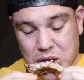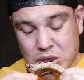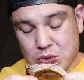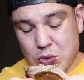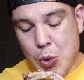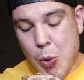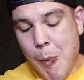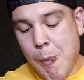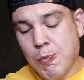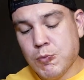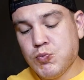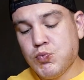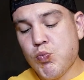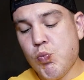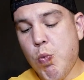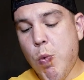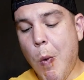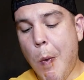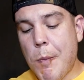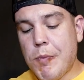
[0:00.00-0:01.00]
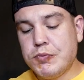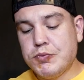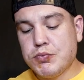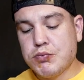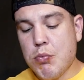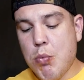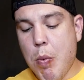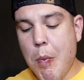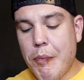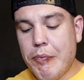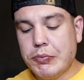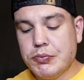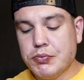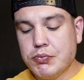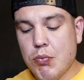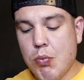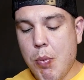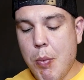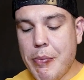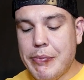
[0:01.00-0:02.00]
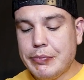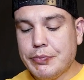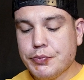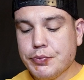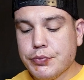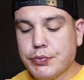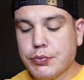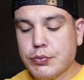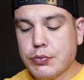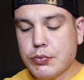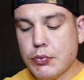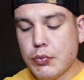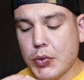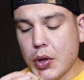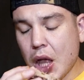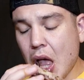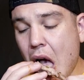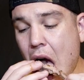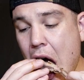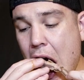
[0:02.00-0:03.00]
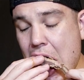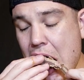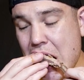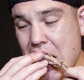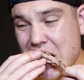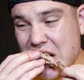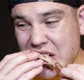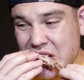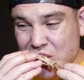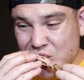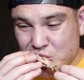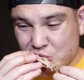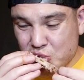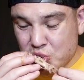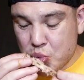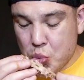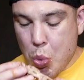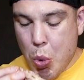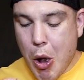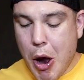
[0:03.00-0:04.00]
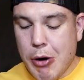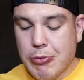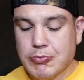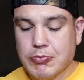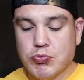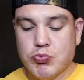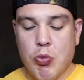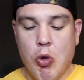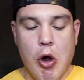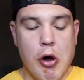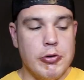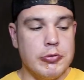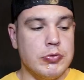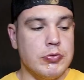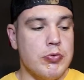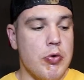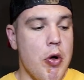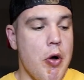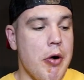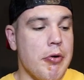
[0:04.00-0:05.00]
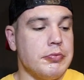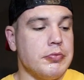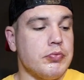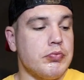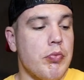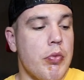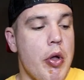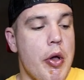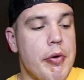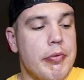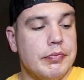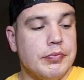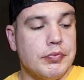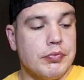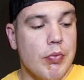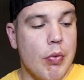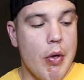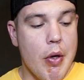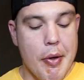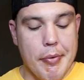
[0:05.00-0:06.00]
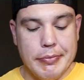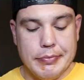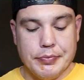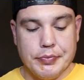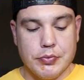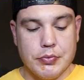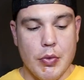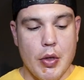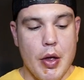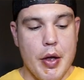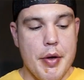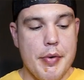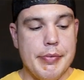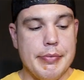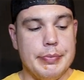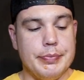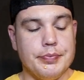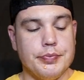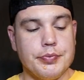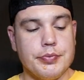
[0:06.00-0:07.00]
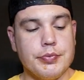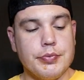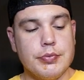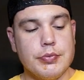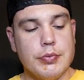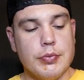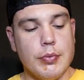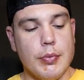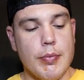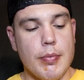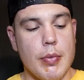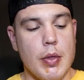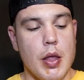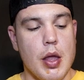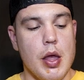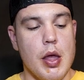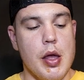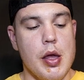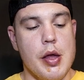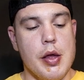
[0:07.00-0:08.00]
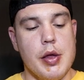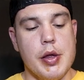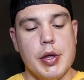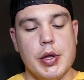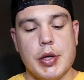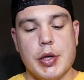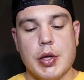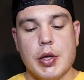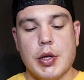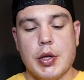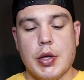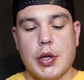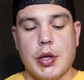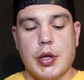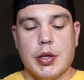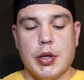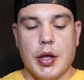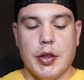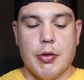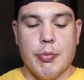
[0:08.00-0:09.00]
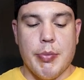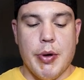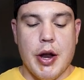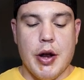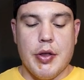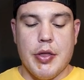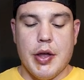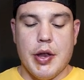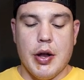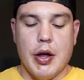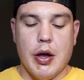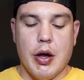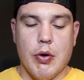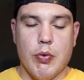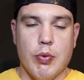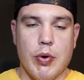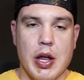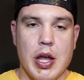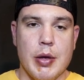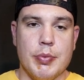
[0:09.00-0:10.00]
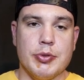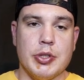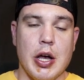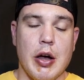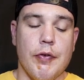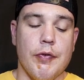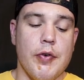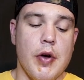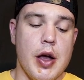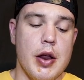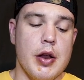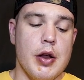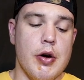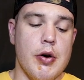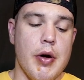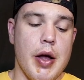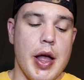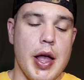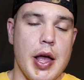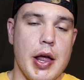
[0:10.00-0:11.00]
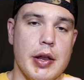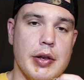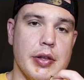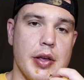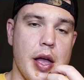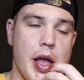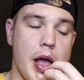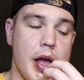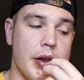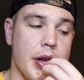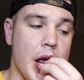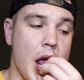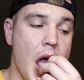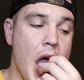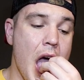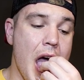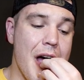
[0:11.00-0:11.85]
that is including the creamy, delicious, cheesy sauce weight. About 10 pounds of food, so we got about enough food to feed like 10 people. Nothing better than ribs, Alfredo, and candy.